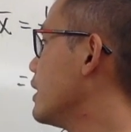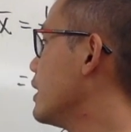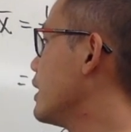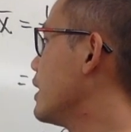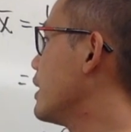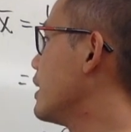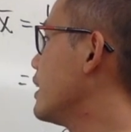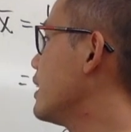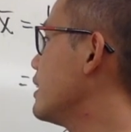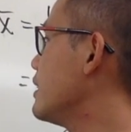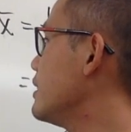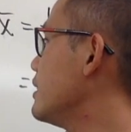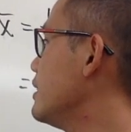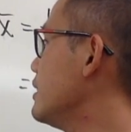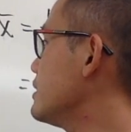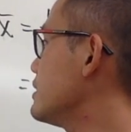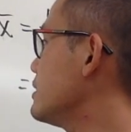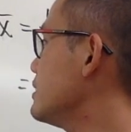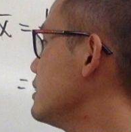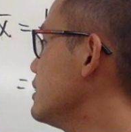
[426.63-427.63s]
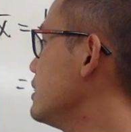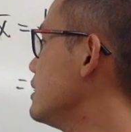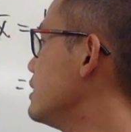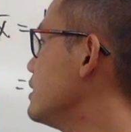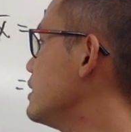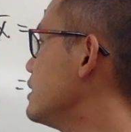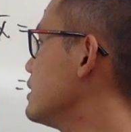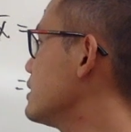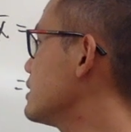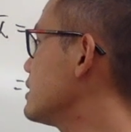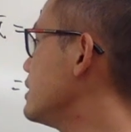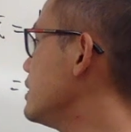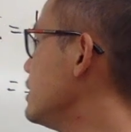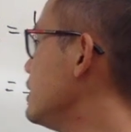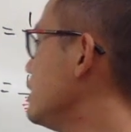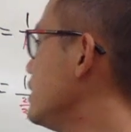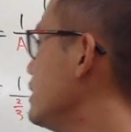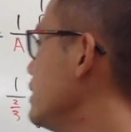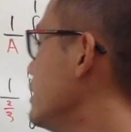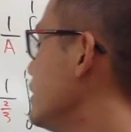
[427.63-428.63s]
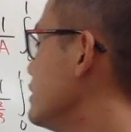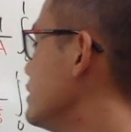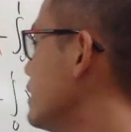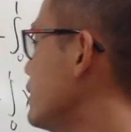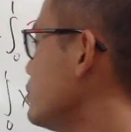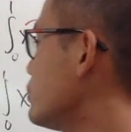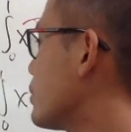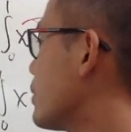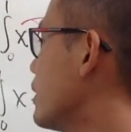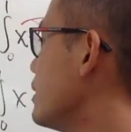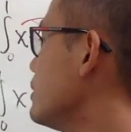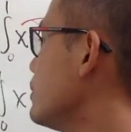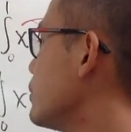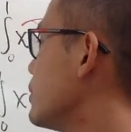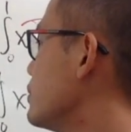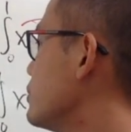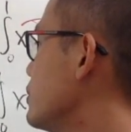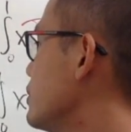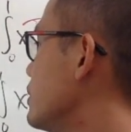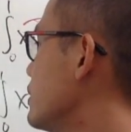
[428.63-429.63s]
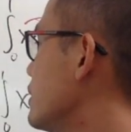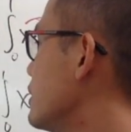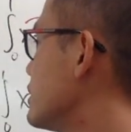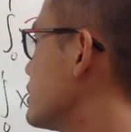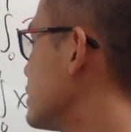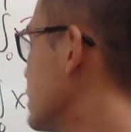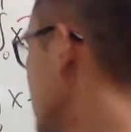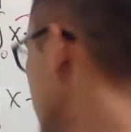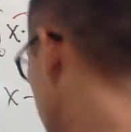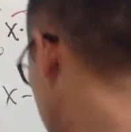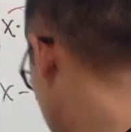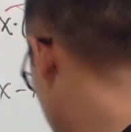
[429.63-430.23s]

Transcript: And this is the centroid, which is